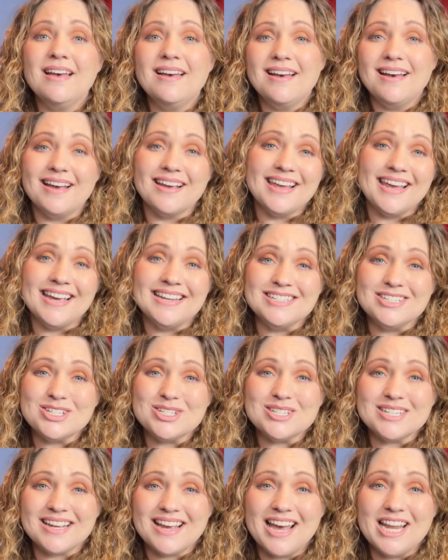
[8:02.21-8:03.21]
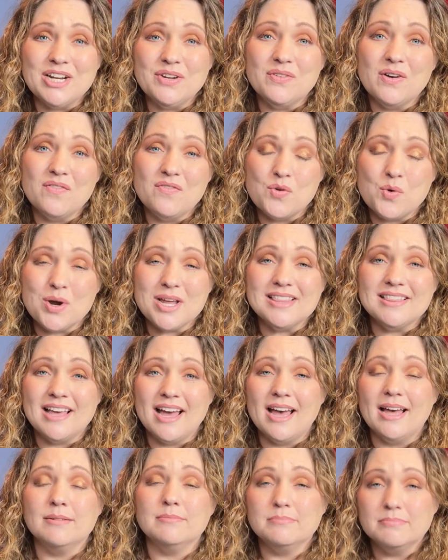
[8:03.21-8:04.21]
Again, just to kind of avoid
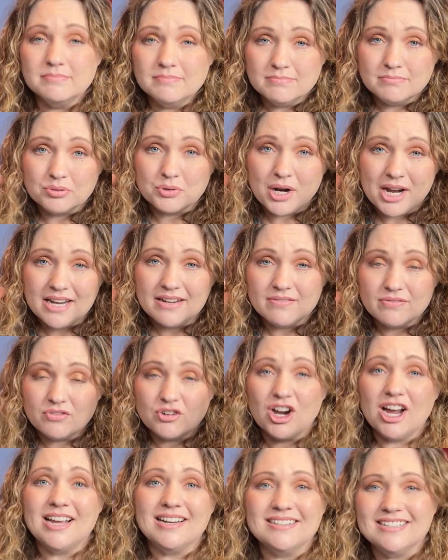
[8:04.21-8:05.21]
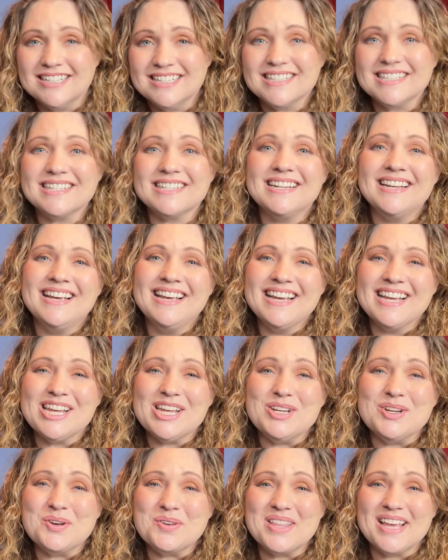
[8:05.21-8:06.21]
that brain friedness,
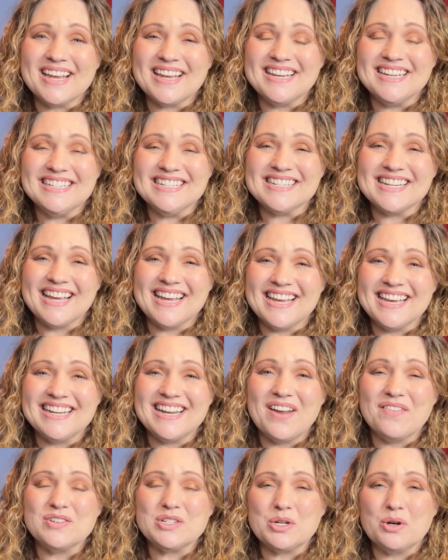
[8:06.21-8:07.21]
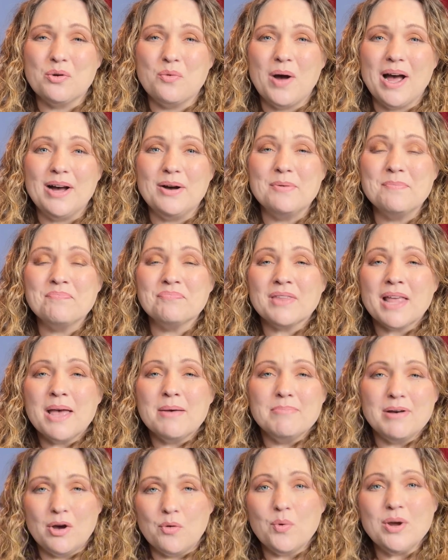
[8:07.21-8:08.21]
that kids can get after a while.
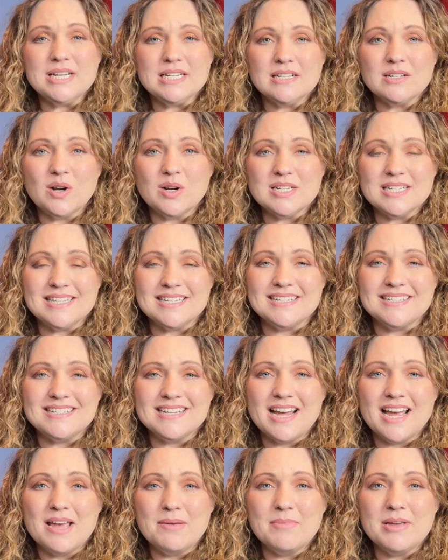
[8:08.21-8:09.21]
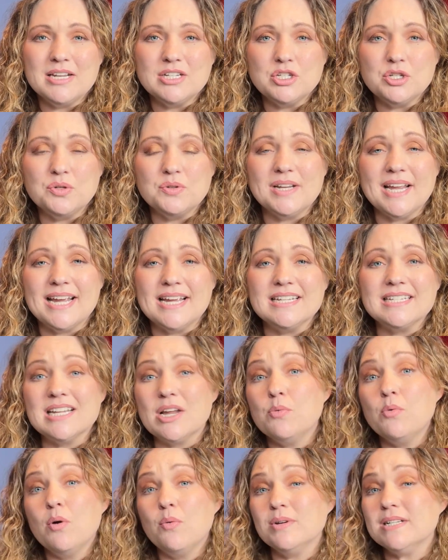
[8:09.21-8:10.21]
But we did ours this time in 2 days. And
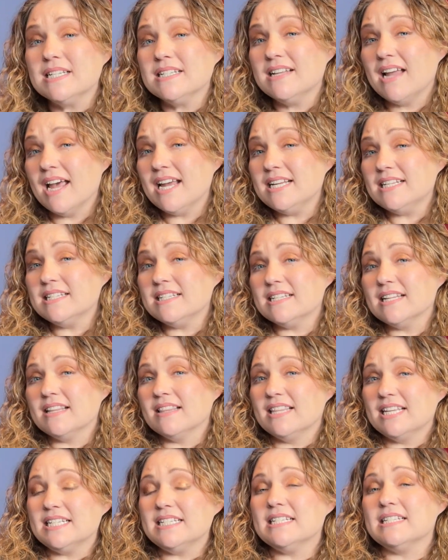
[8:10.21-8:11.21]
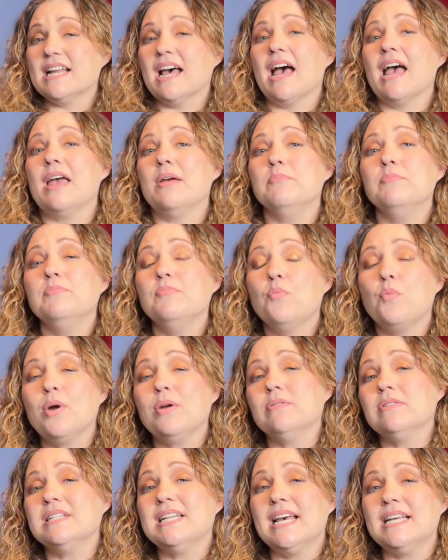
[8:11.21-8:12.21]
what was nice this time, we
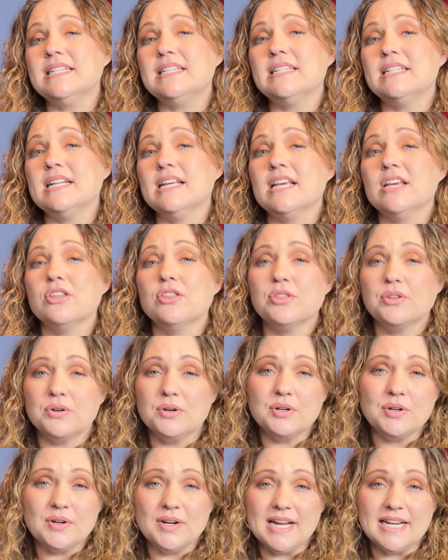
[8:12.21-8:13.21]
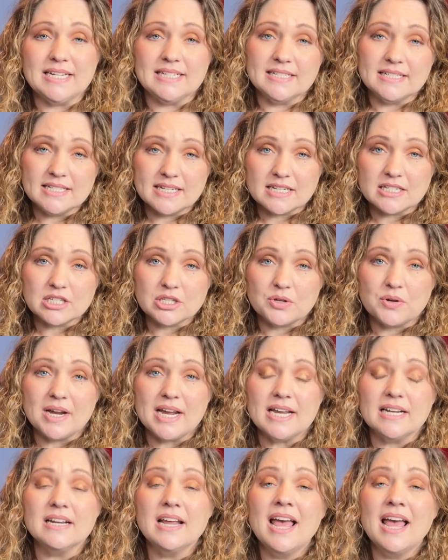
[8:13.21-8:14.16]
were testing 3rd grade and 6th grade.